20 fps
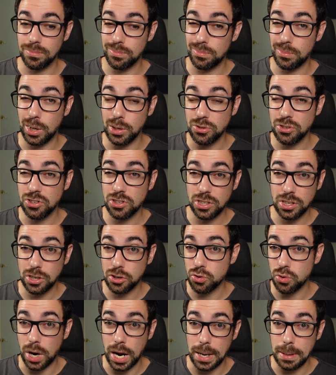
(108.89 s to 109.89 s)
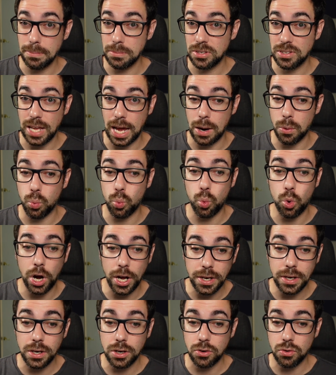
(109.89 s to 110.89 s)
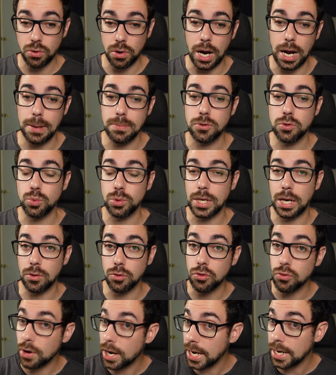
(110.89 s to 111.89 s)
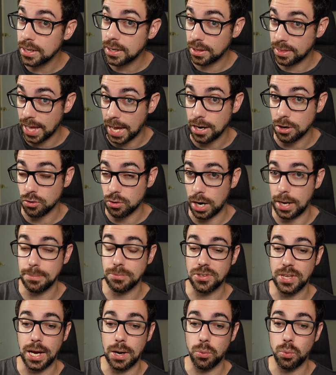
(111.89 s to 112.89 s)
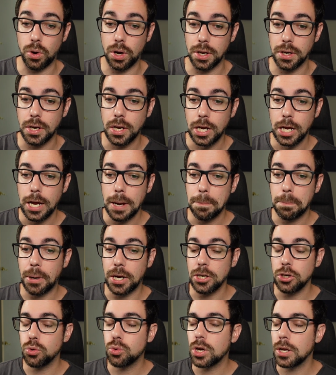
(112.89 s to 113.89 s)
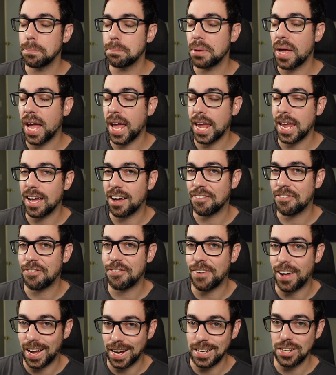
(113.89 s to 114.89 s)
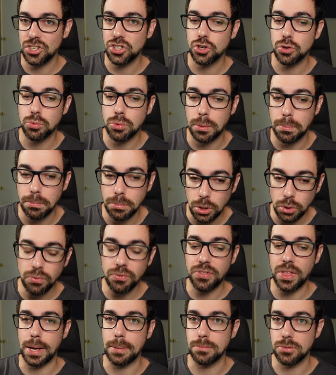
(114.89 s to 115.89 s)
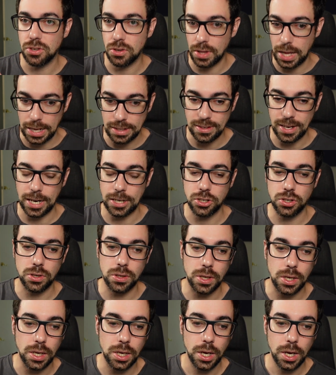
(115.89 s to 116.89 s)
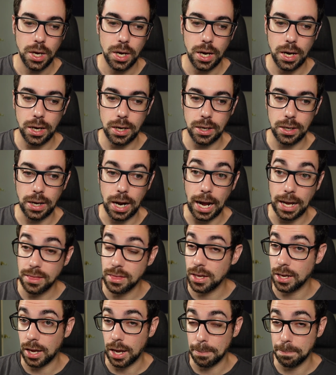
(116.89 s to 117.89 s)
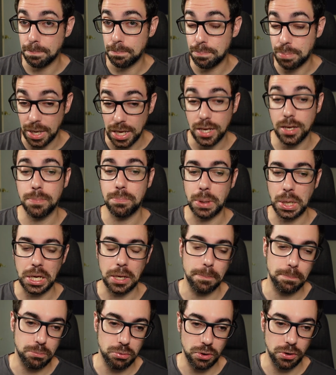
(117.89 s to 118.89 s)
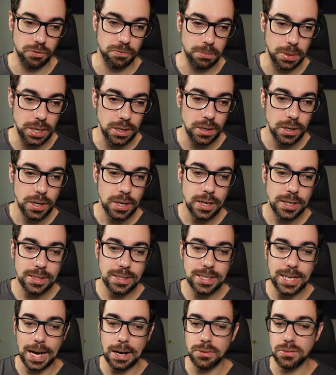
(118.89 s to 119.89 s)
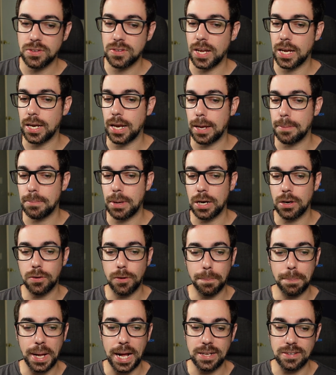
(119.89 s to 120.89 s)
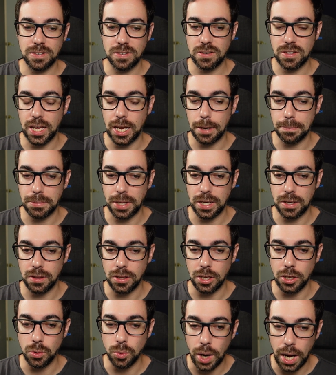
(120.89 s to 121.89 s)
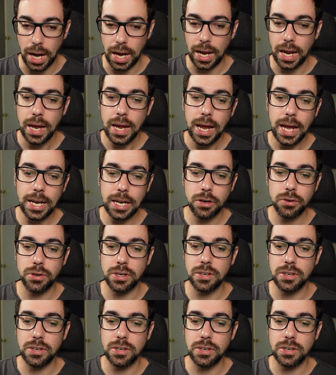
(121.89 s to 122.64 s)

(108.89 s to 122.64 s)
Most crime stat 1 crimes will now grant that crime stat 1, but you can pay a fine to remove them. So that's actually, I think, a big improvement. Downstate and medical passes, they updated the UI and